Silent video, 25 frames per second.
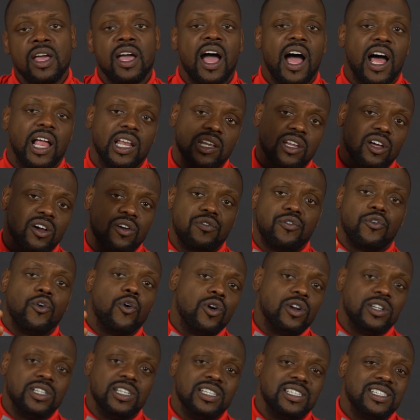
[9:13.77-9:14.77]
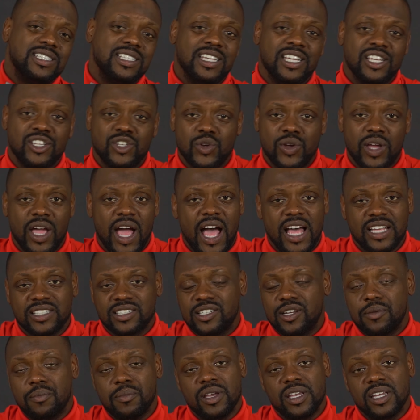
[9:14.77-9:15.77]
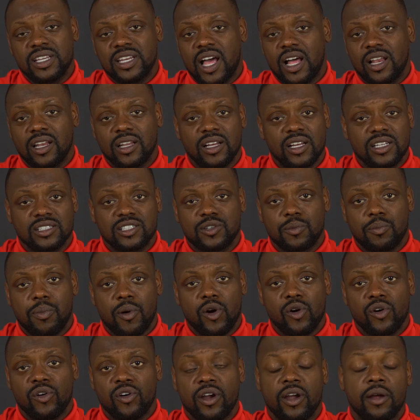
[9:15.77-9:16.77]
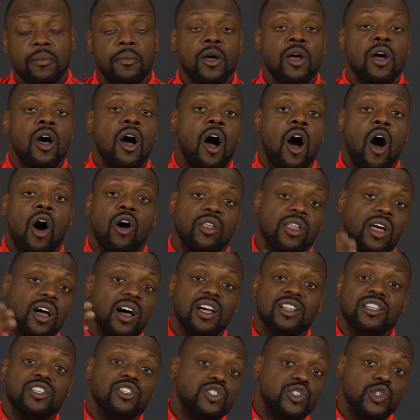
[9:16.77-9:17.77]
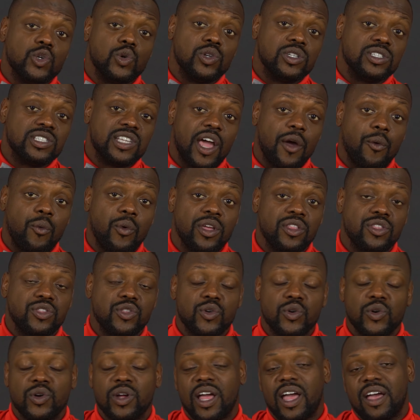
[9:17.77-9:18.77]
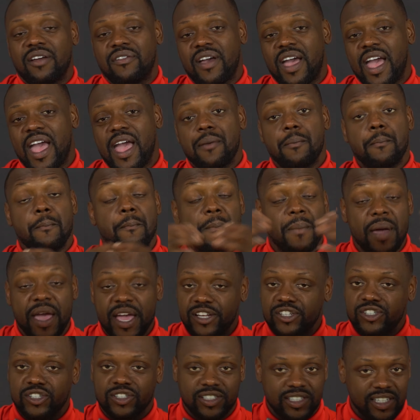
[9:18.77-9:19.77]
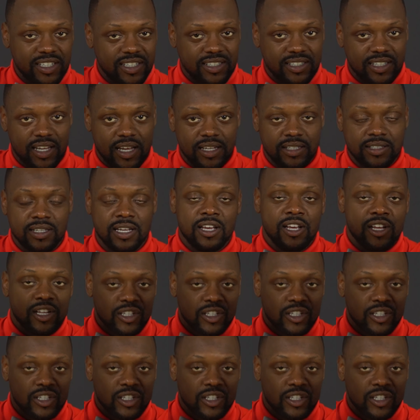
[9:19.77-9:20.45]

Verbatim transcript: I look forward to seeing you guys in the Million Dollar Hustle program. All the other students that went through it have had major success.